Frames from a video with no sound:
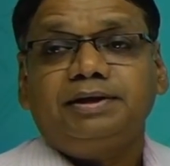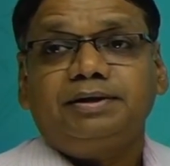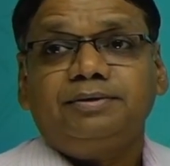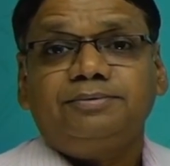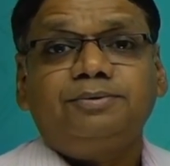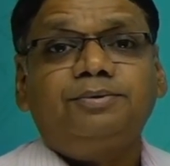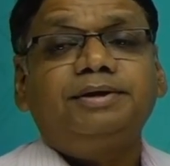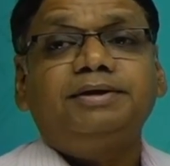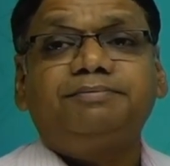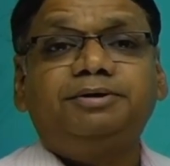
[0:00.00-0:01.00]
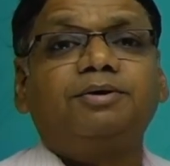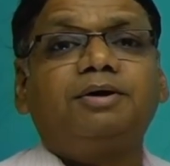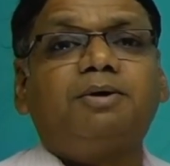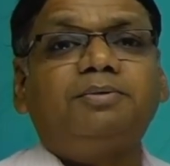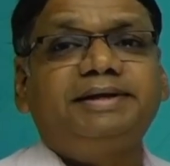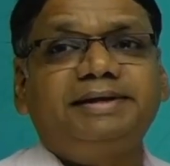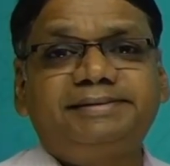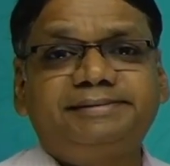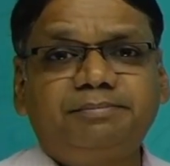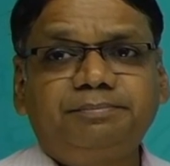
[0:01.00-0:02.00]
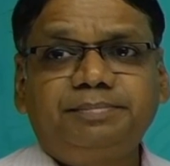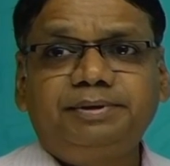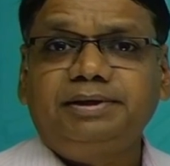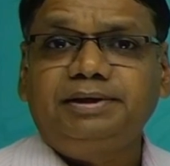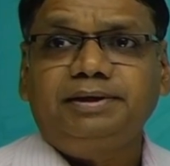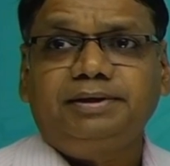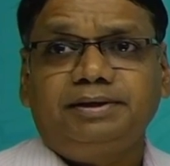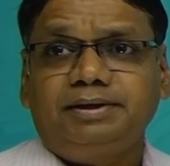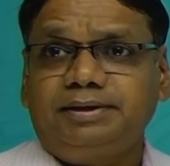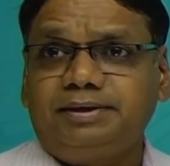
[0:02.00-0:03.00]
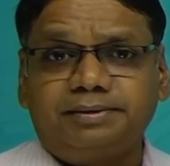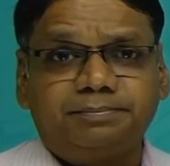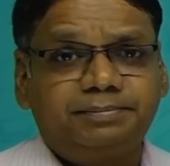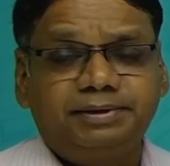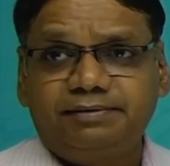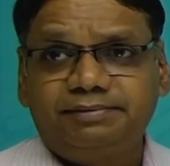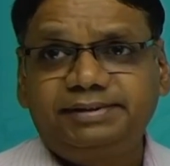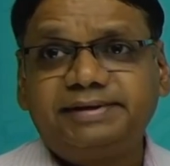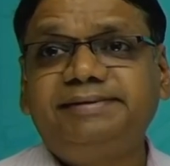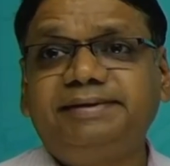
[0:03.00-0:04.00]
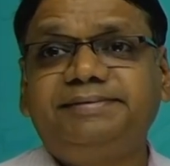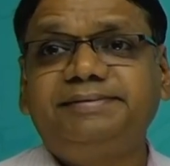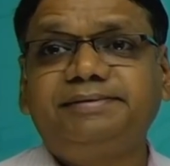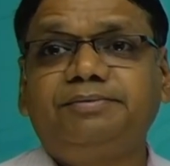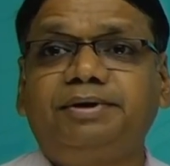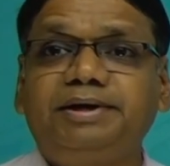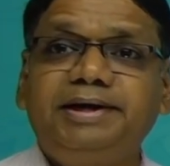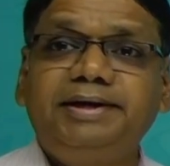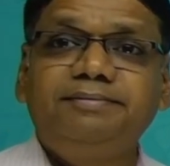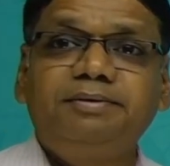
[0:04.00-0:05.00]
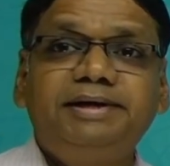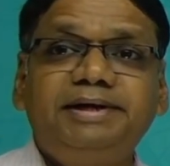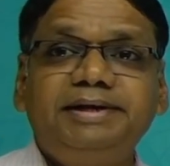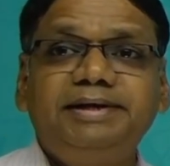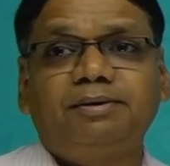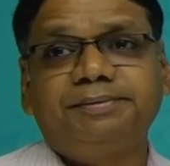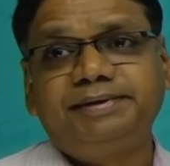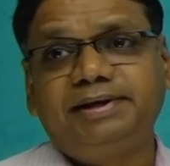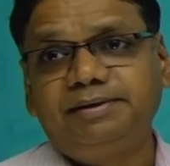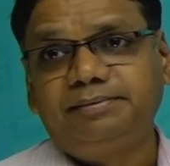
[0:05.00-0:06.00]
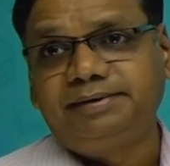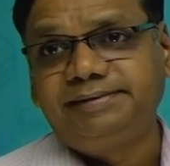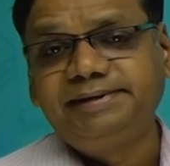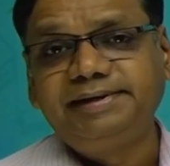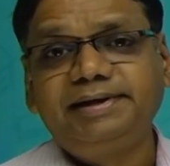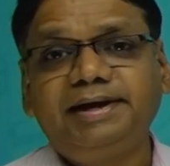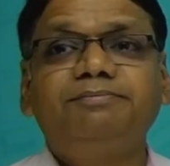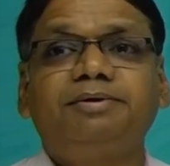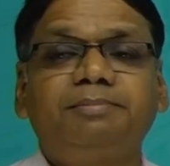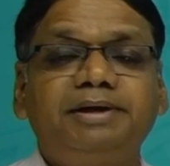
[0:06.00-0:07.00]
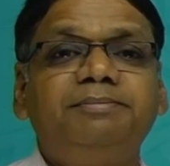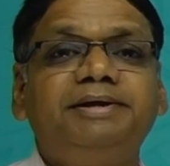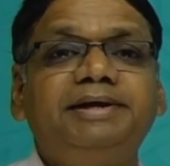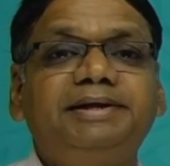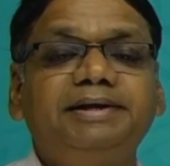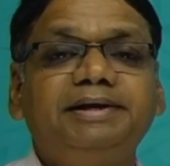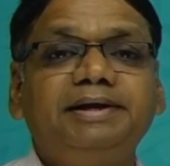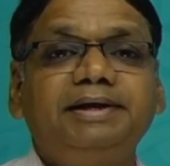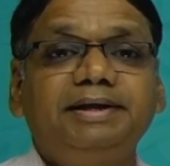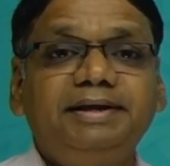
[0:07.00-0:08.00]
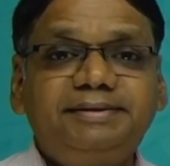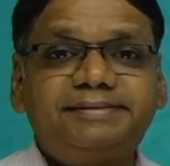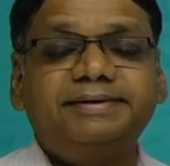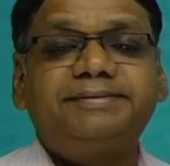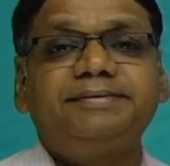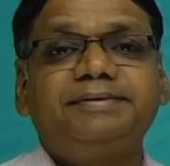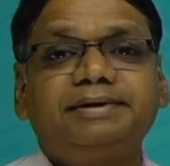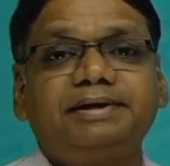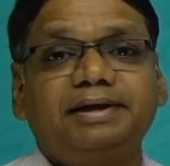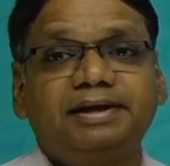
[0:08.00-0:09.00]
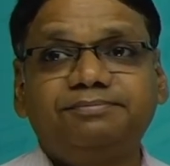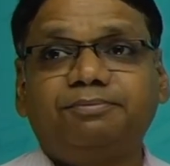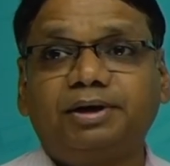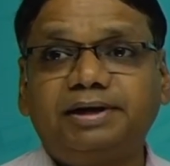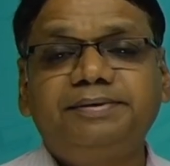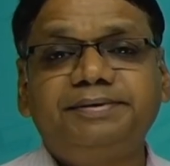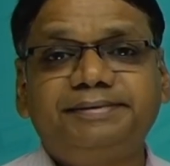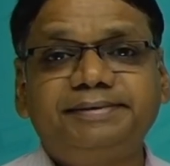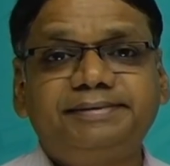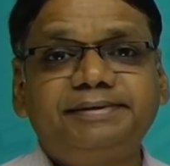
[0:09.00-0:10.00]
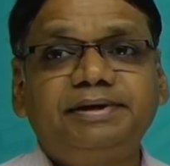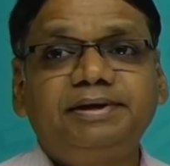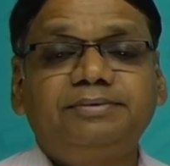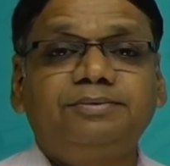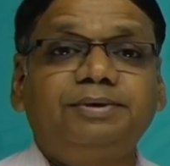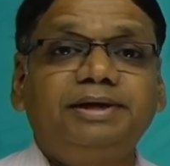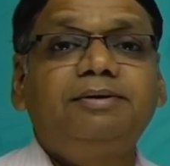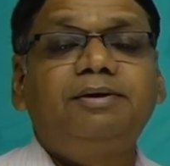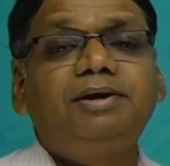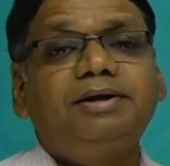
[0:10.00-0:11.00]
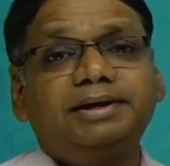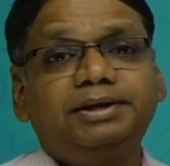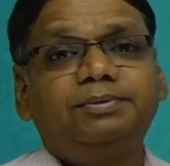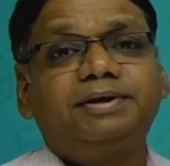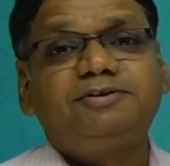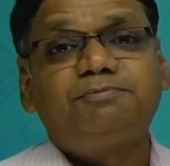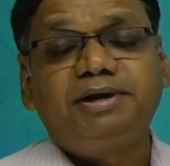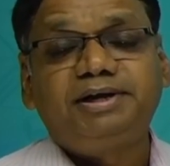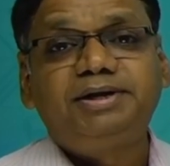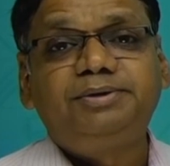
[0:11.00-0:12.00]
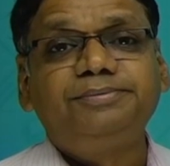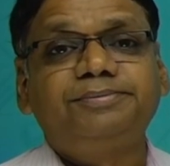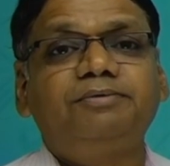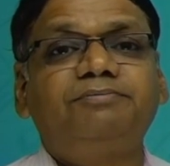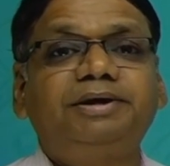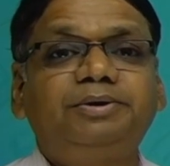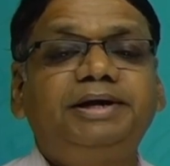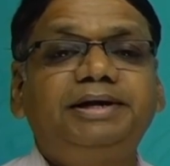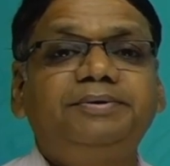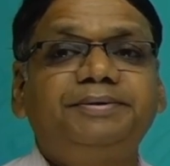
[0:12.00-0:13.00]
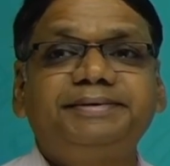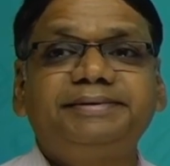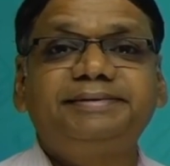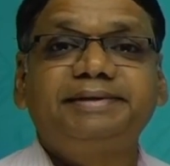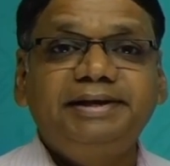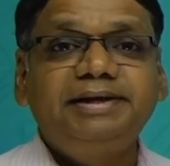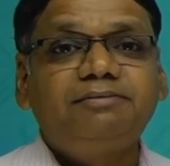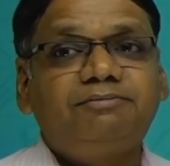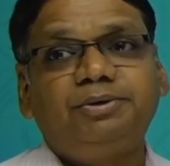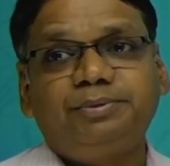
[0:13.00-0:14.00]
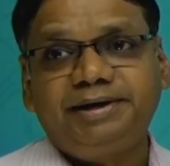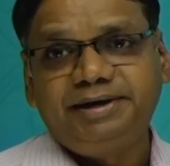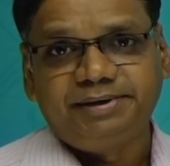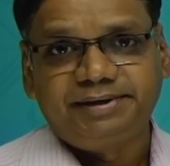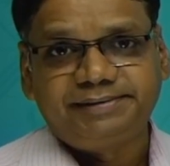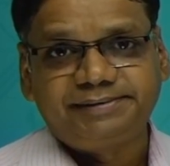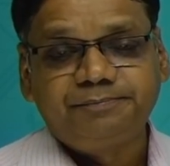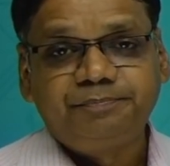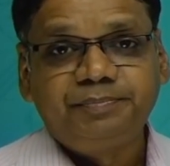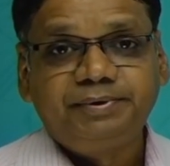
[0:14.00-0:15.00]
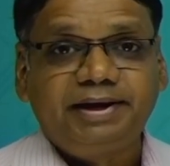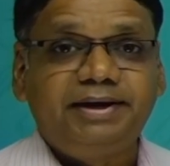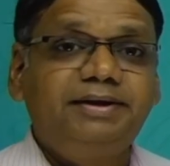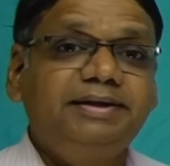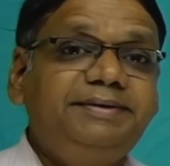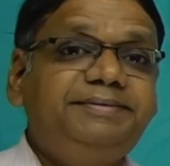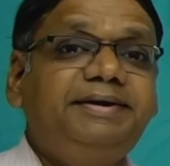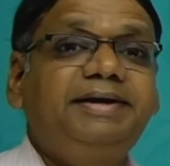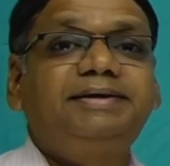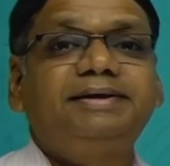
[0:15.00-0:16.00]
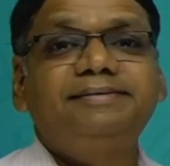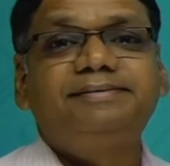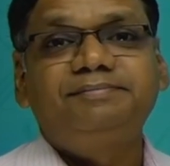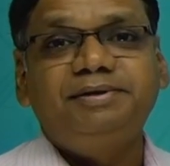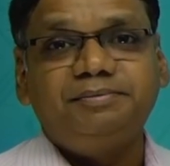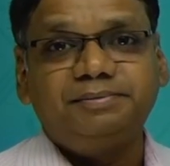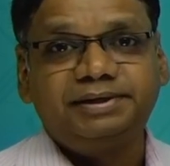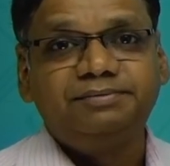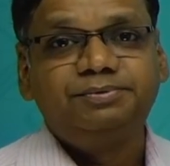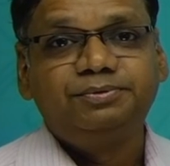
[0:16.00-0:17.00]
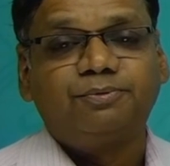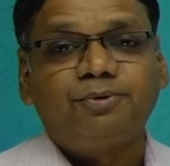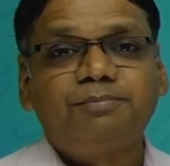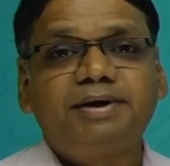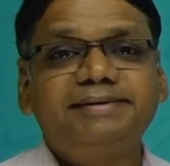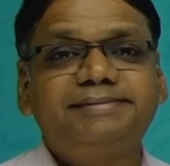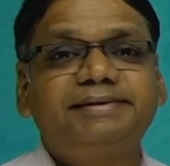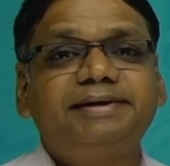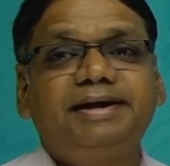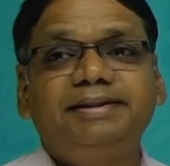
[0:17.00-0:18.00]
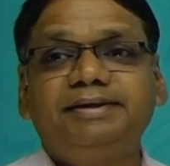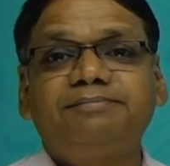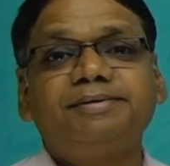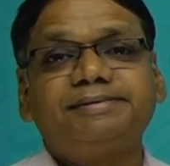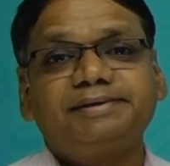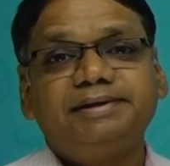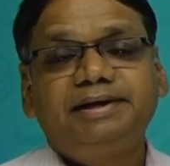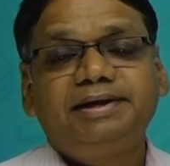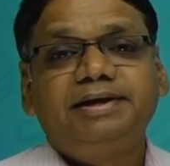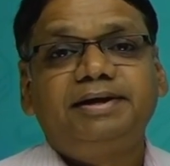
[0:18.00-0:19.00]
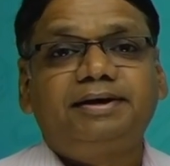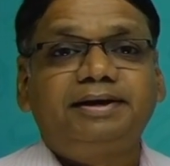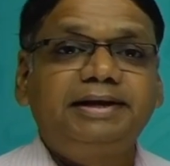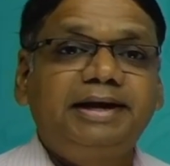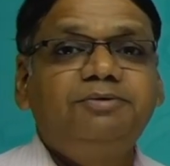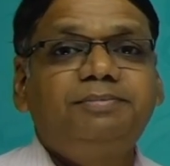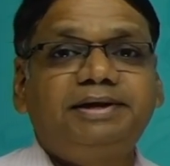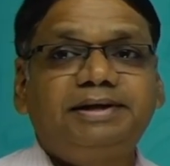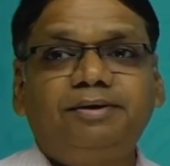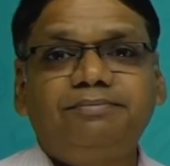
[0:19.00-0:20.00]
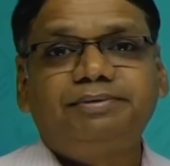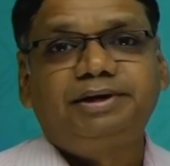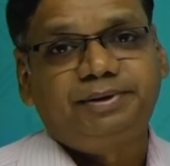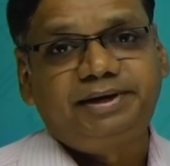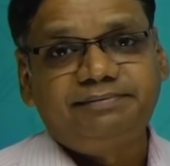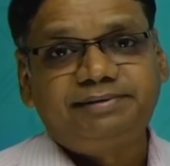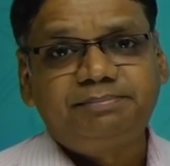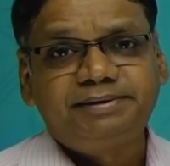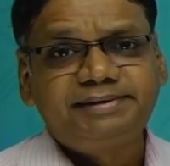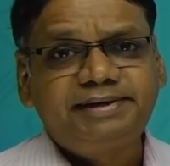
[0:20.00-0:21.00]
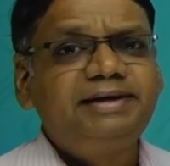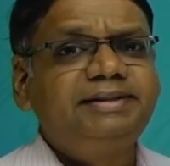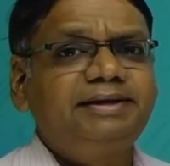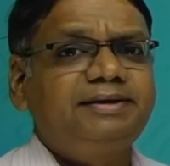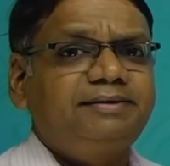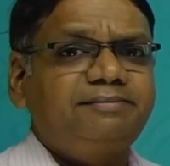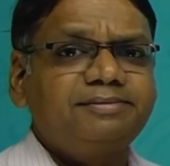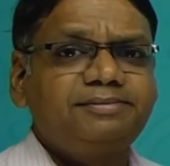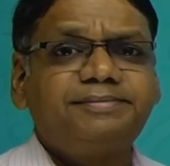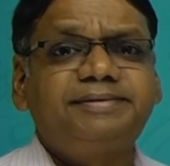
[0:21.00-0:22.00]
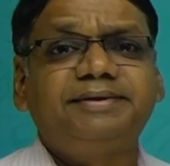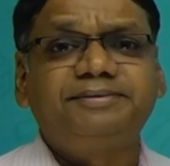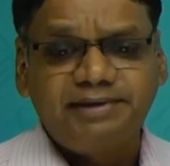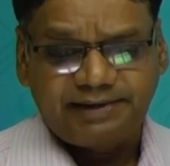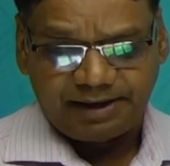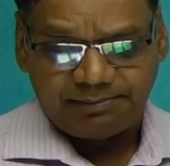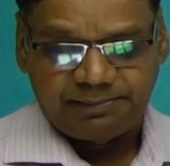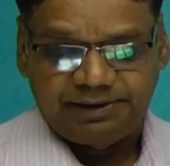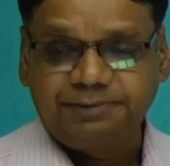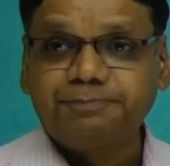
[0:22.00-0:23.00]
So if we talk about the exam, there were three sections: quantitative ability, logical reasoning and verbal ability. Each section has 40 questions. So in all you are expected to solve 120 questions in 120 minutes, and each correct answer will give you 4 marks, and there was a negative marking of 25%, and there was no sectional time limit.